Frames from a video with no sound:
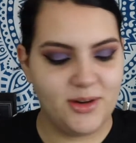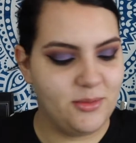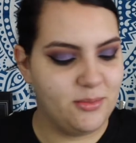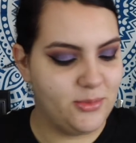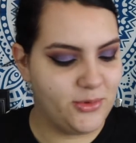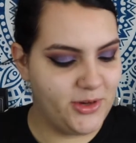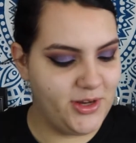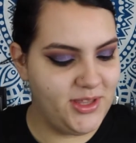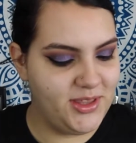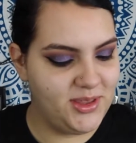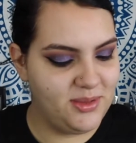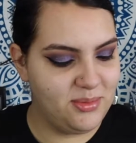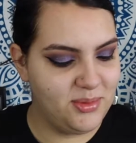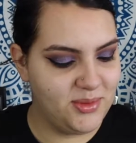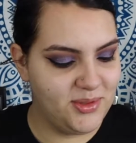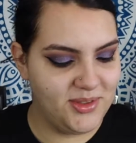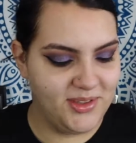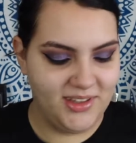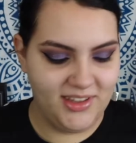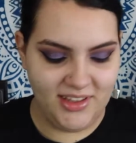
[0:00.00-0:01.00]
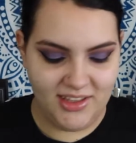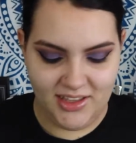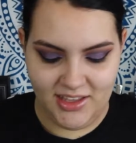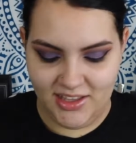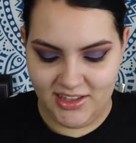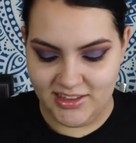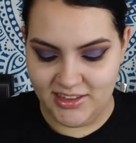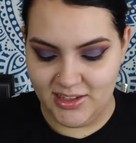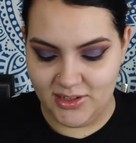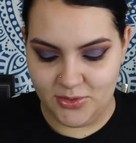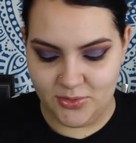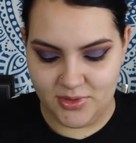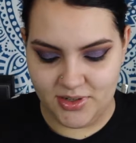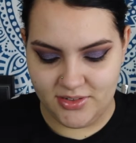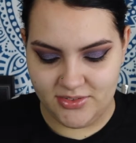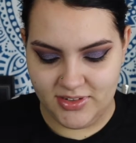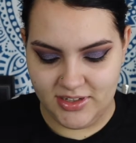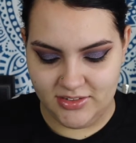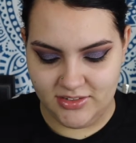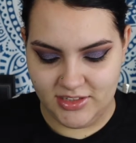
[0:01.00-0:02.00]
breathable
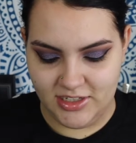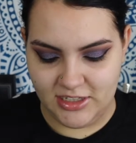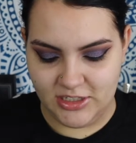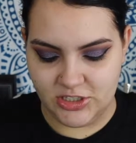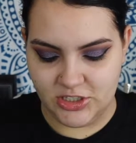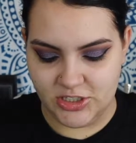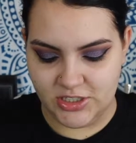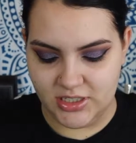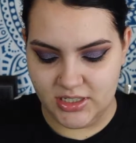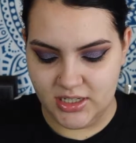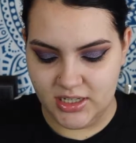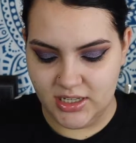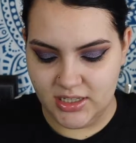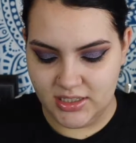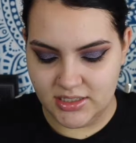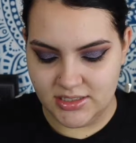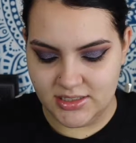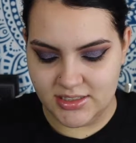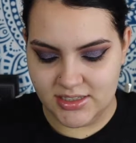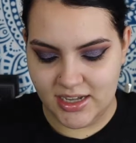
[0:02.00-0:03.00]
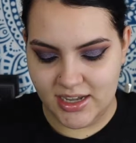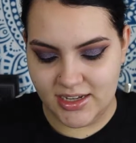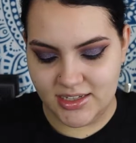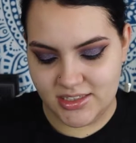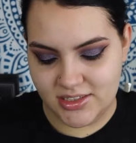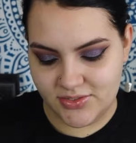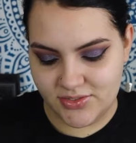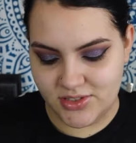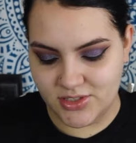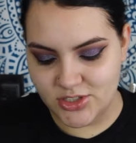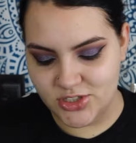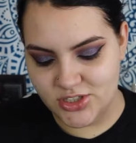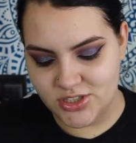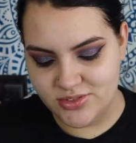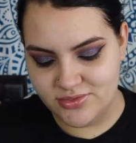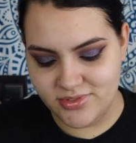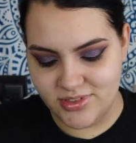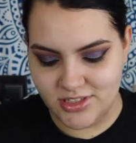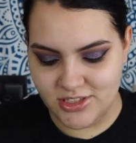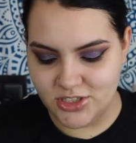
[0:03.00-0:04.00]
longwear foundation. It's high
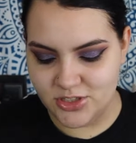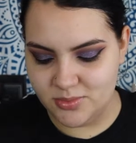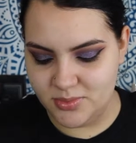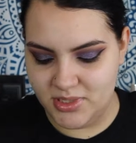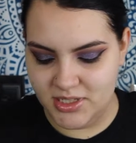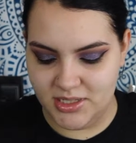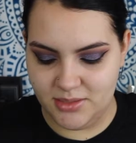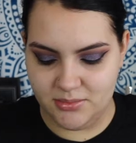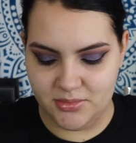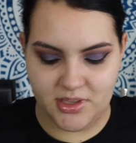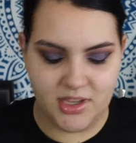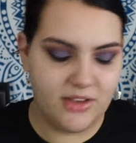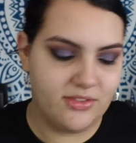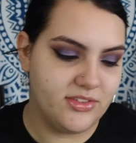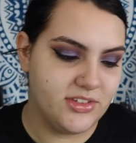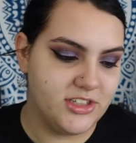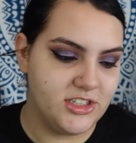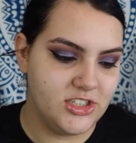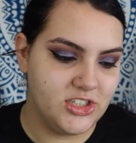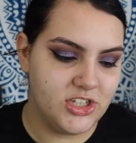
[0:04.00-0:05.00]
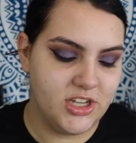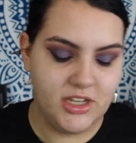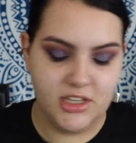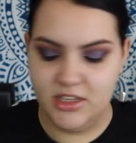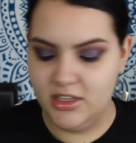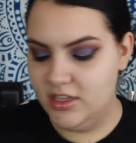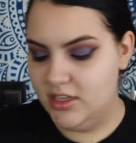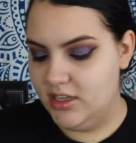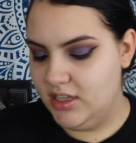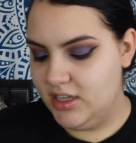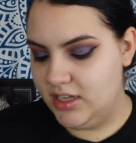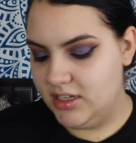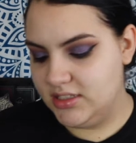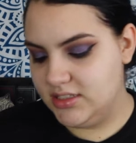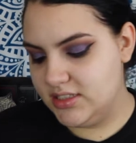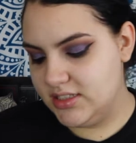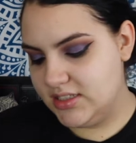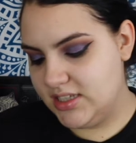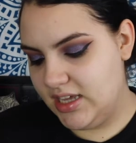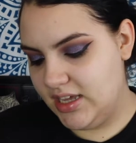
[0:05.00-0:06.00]
definition finish medium coverage, and it
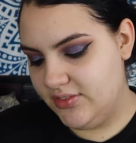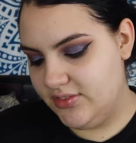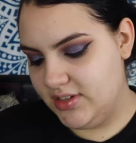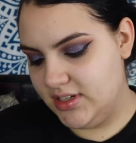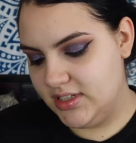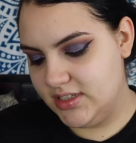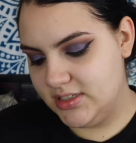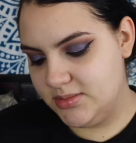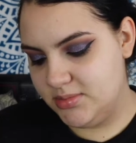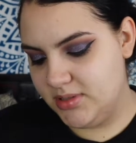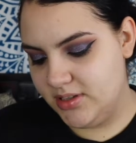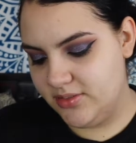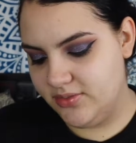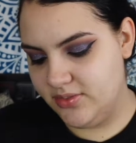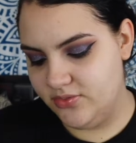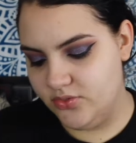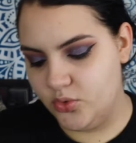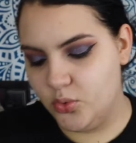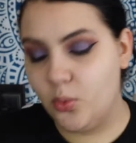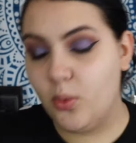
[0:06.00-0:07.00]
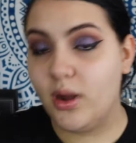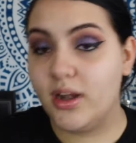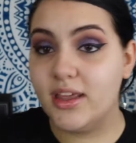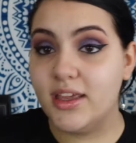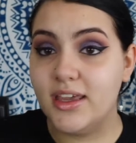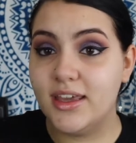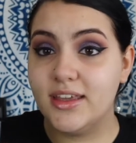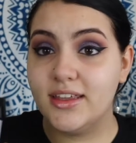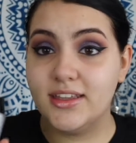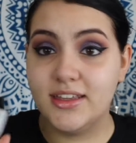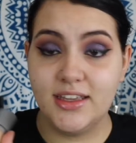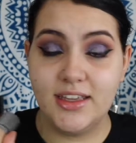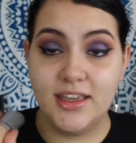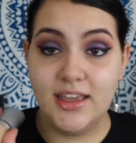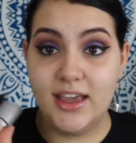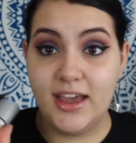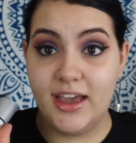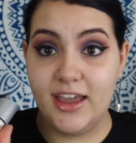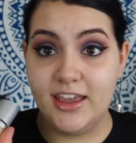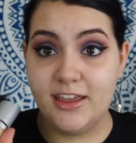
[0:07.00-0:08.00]
does have an SPF of 20.
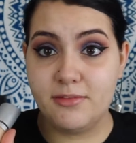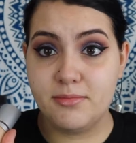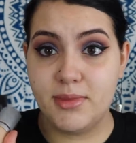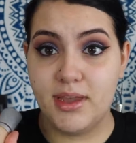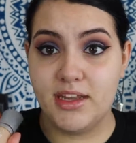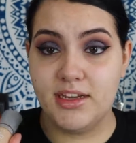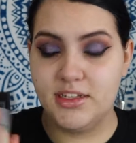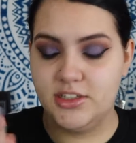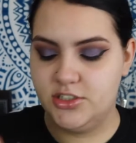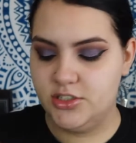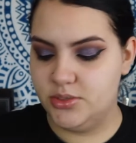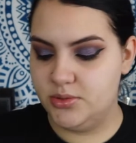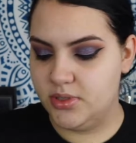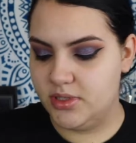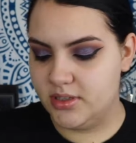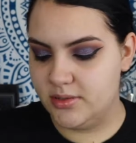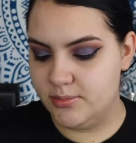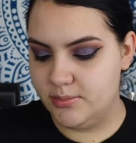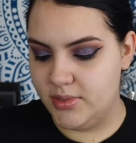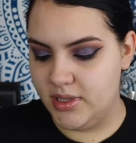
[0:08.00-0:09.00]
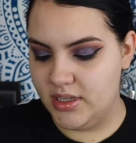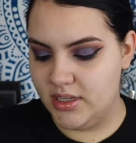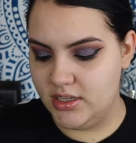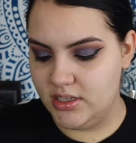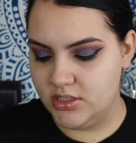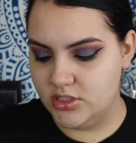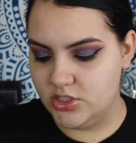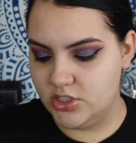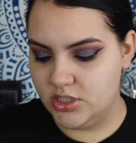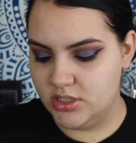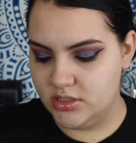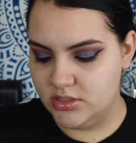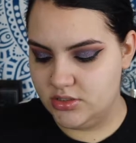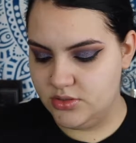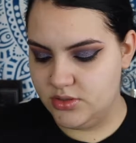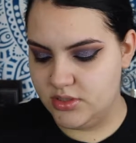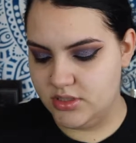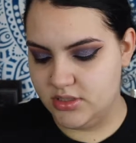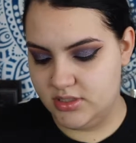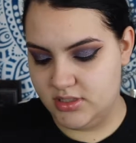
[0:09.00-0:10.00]
I have mine in 200 beige,
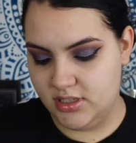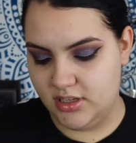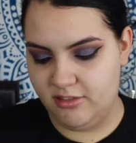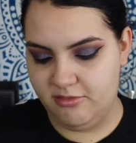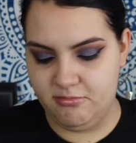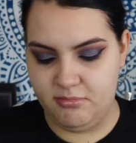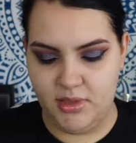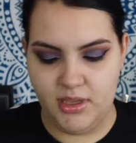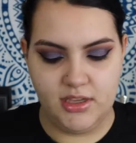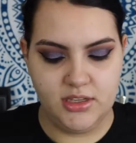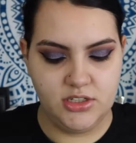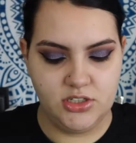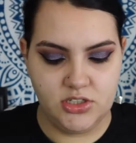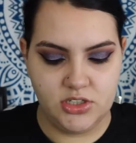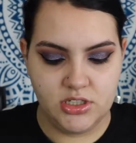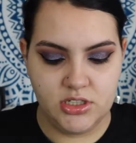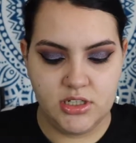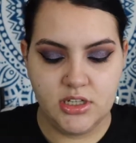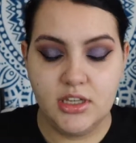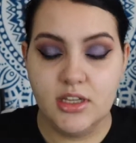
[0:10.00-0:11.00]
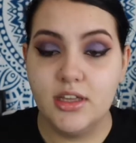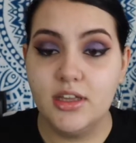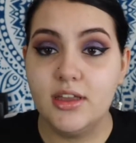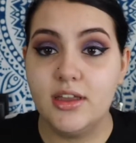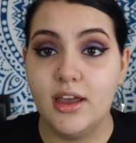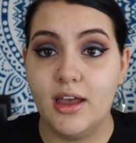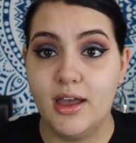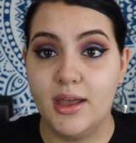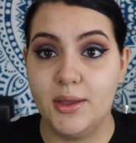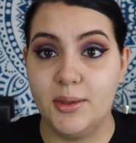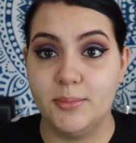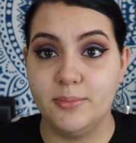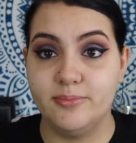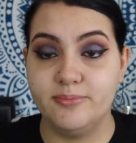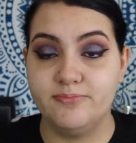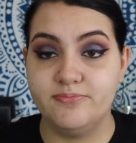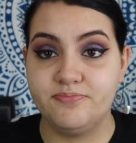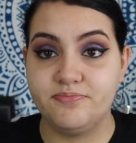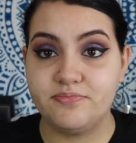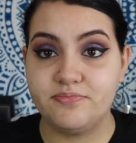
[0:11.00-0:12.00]
200 soft beige, but